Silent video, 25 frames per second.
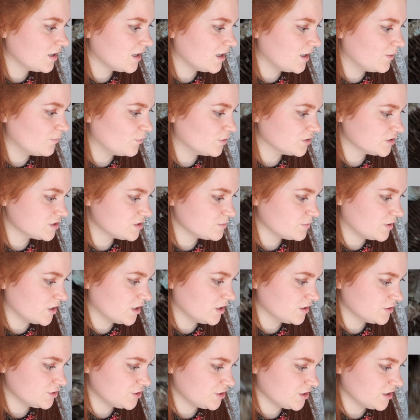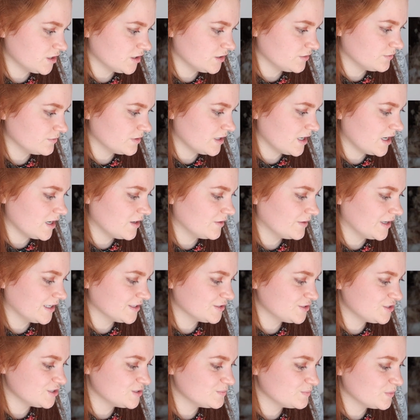and one tomato chew,
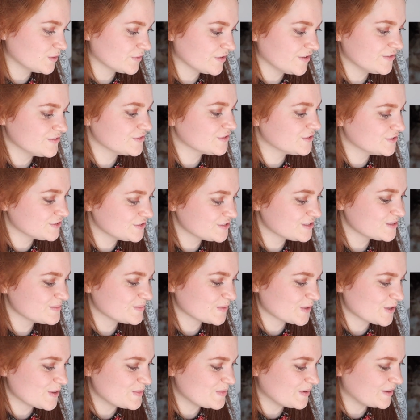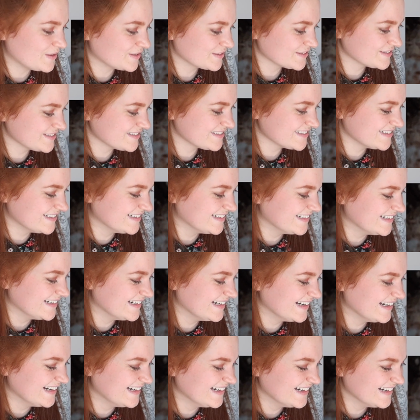and she's burrowed under the burrow box.
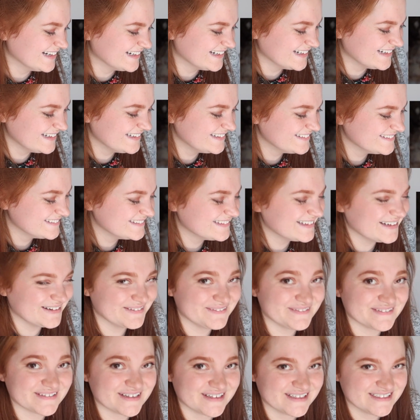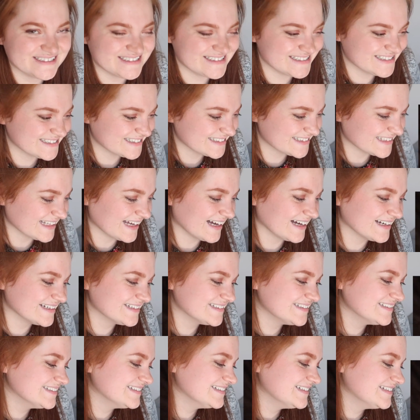I forgot she did that.
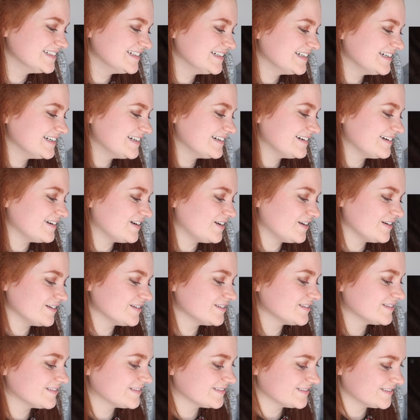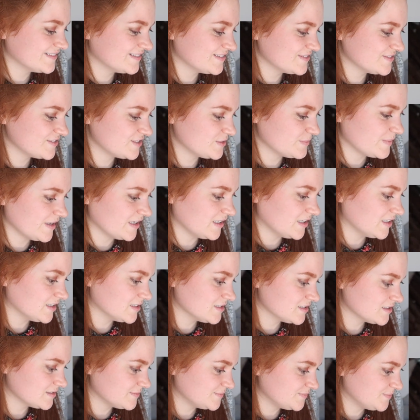Oh, such a
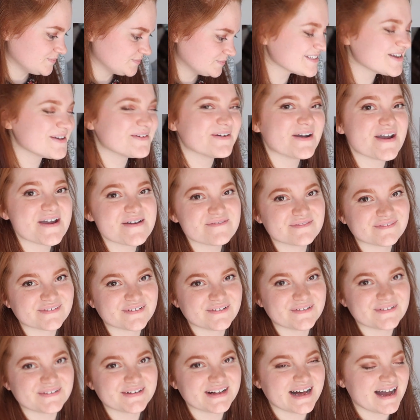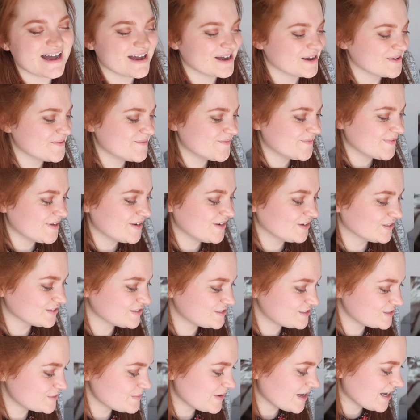menace. So overall, not
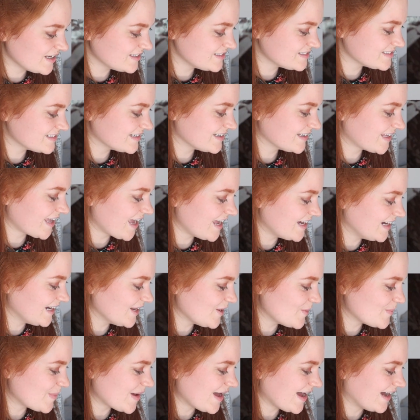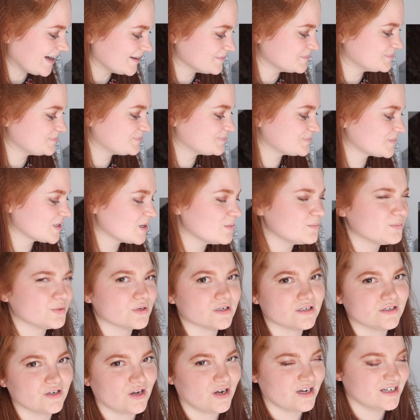too bad, getting a little better,
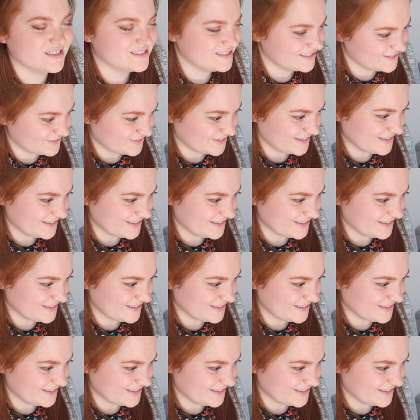but not ideal